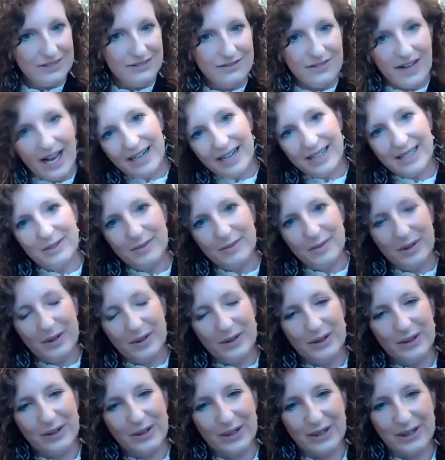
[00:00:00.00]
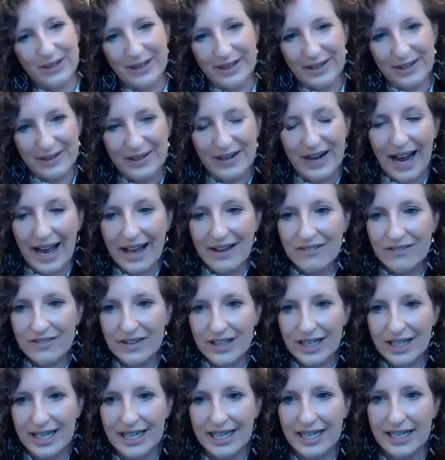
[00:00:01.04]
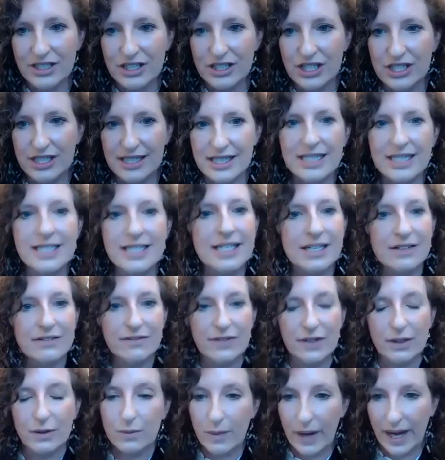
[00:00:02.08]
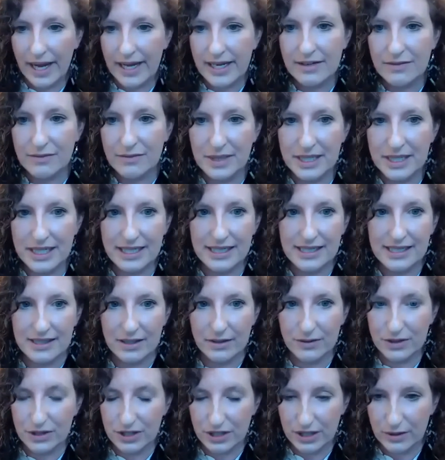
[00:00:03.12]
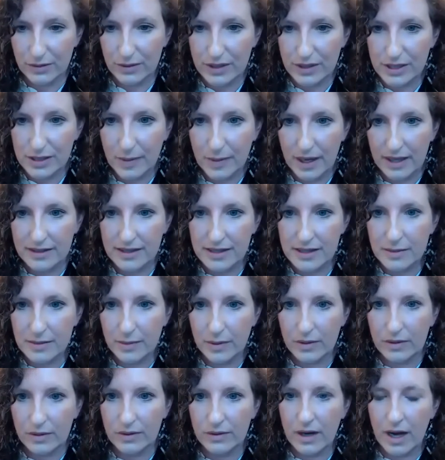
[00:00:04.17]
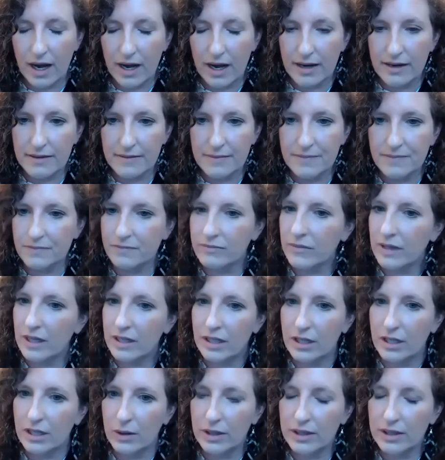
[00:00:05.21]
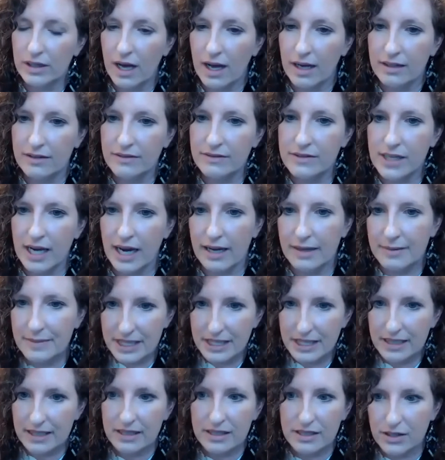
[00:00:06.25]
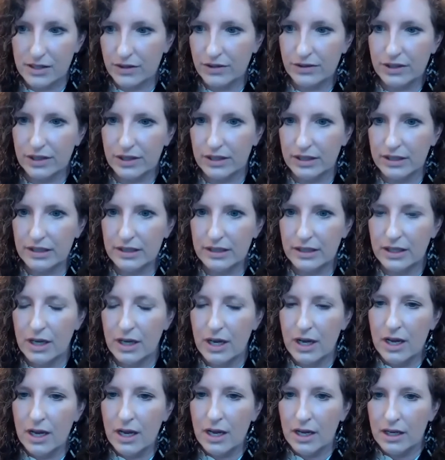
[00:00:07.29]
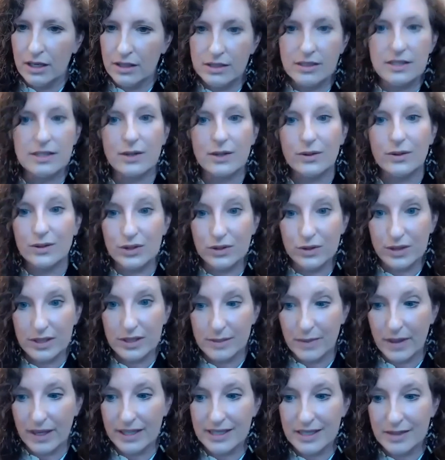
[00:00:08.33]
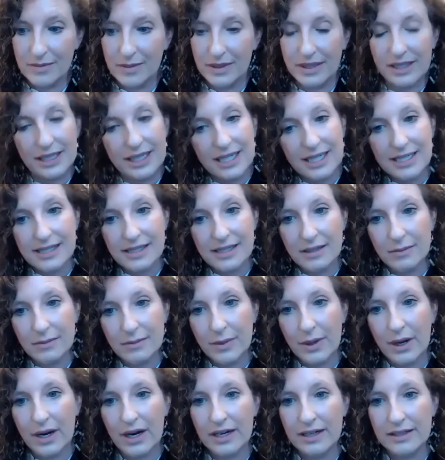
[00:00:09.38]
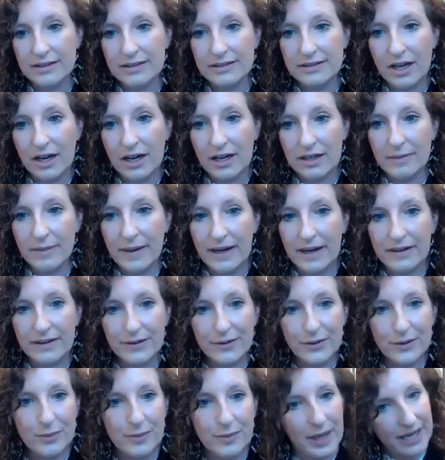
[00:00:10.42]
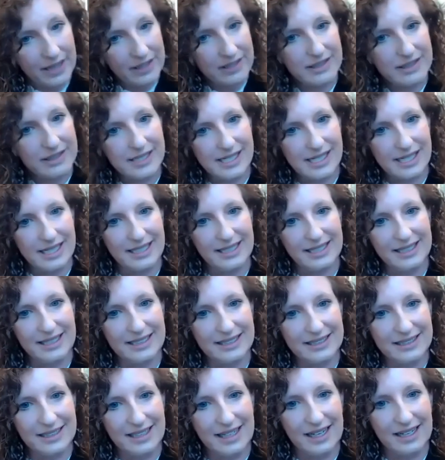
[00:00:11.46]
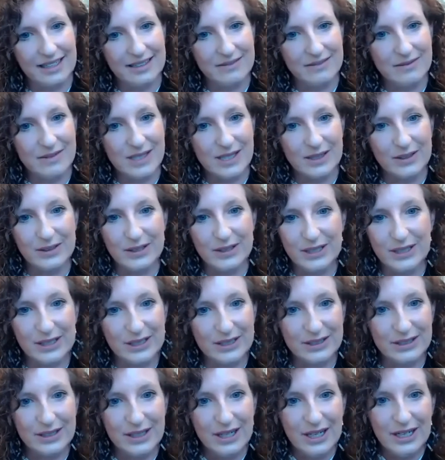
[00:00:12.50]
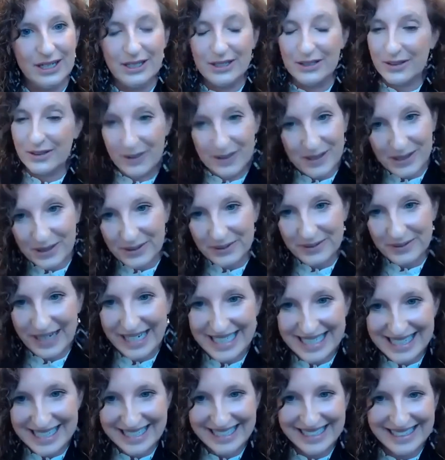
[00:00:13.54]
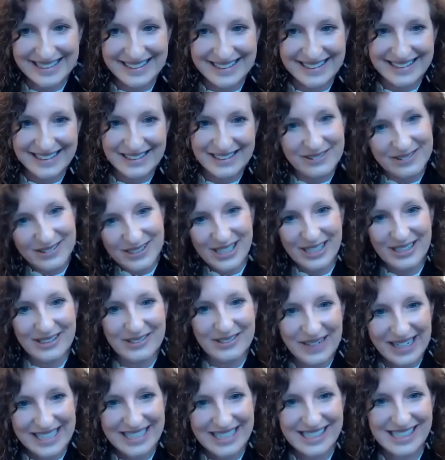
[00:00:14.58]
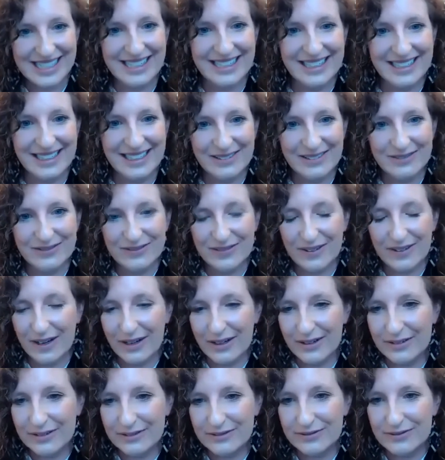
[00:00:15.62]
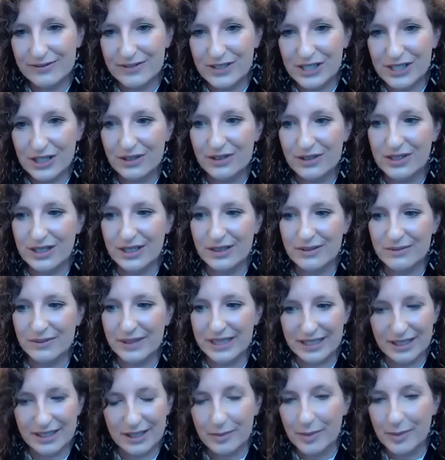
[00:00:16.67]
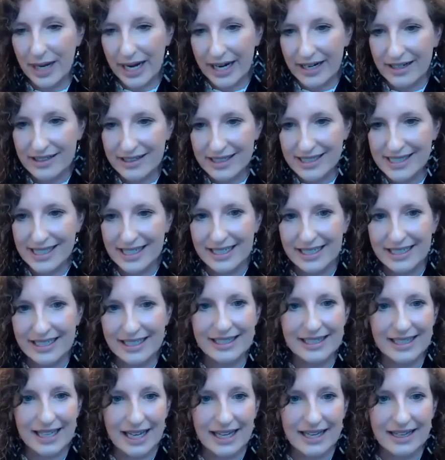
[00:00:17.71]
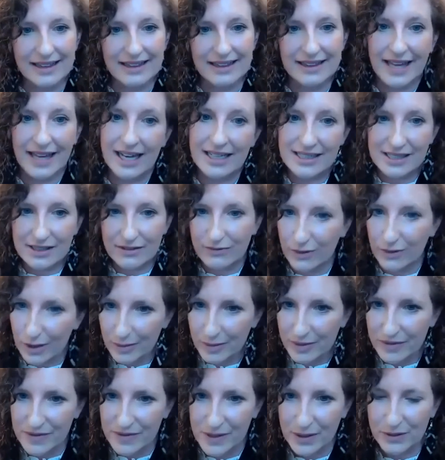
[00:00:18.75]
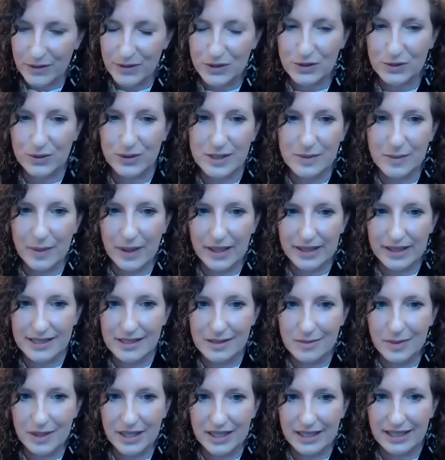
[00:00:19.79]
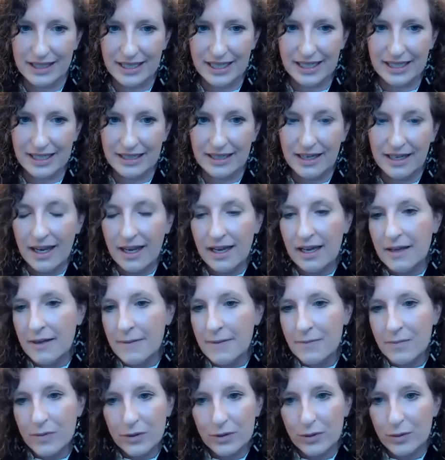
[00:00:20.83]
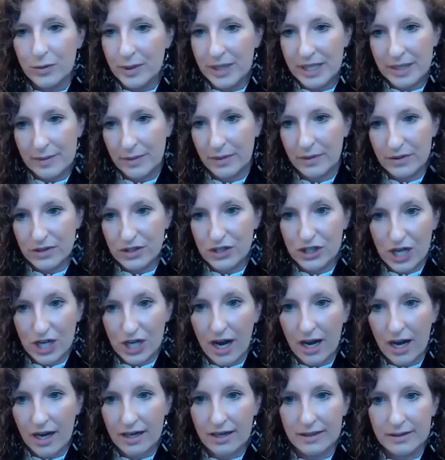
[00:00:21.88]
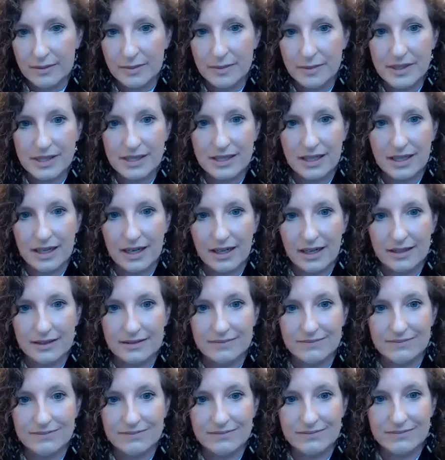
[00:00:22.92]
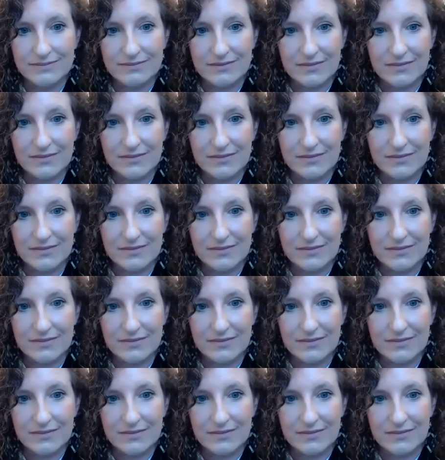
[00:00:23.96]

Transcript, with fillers: valuable or, or evident. It's just a different way of being socially responsible. Um, you know, a lot of times in adulthood, social responsibilities in part thought about through parenting and um, so you're you're also raising a new generation of of children when you're parenting and and that's a form of social responsibility through people's jobs um,